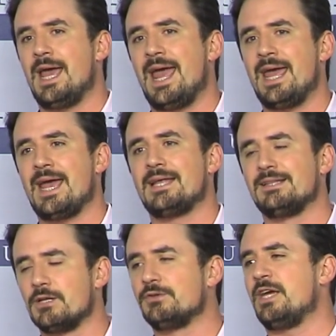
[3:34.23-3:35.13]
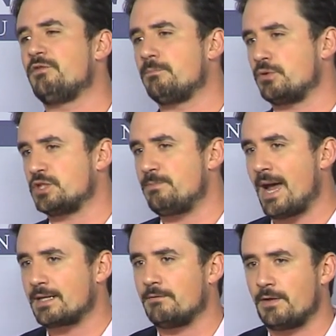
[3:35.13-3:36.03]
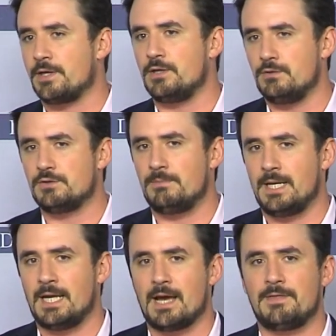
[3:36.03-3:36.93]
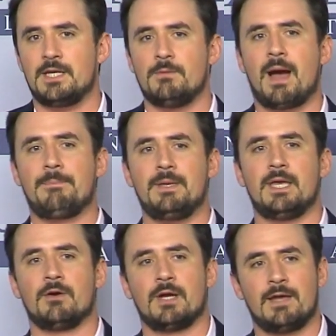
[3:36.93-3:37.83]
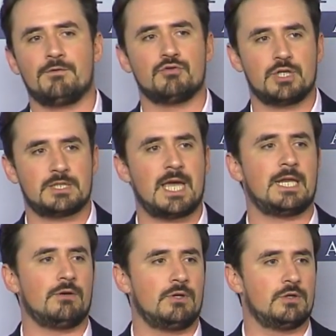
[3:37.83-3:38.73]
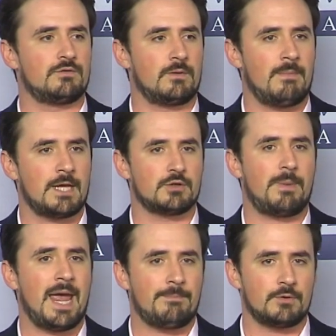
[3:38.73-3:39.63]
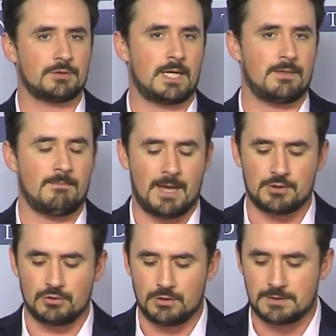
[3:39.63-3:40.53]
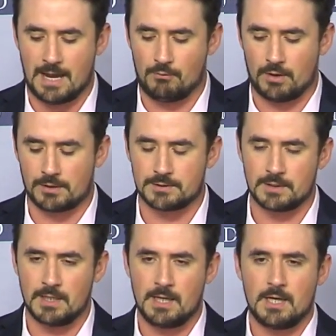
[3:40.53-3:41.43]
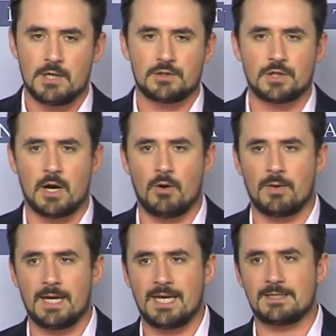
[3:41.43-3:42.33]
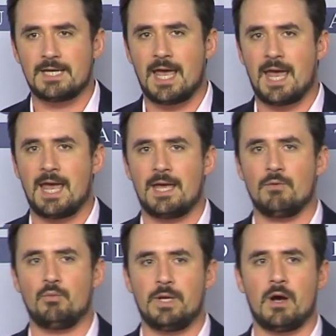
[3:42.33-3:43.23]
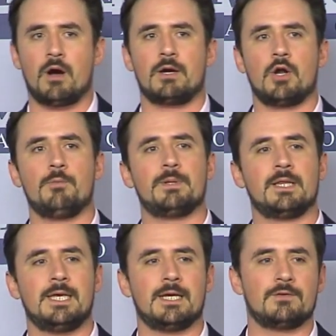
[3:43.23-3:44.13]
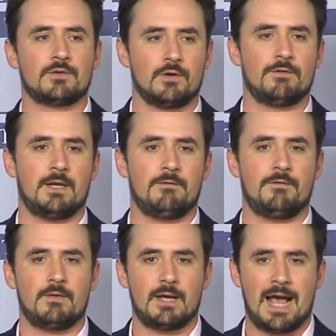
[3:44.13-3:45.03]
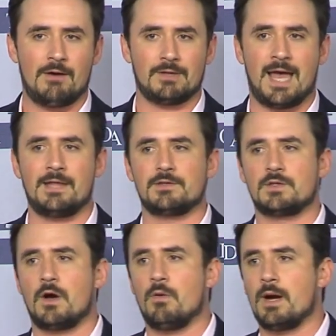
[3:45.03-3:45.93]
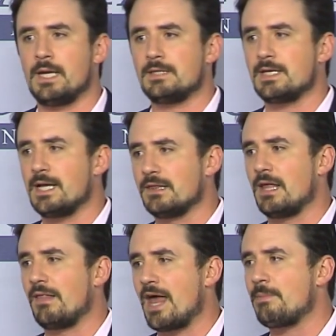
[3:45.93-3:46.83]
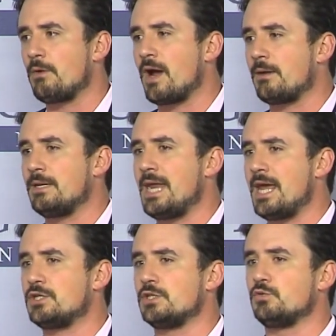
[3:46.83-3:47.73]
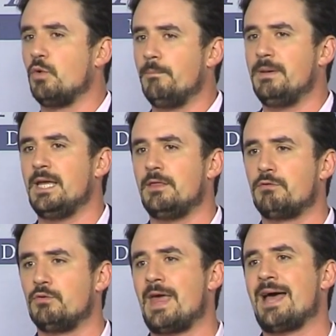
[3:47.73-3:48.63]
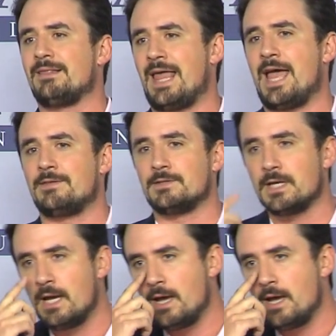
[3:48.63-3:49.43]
a, a little different perspective on the news media than you might be hearing if you're just getting your news from the major papers and the major news networks. So it's a we are an openly conservative outlet. So it's a, a lot of my recommendations will be through that lens.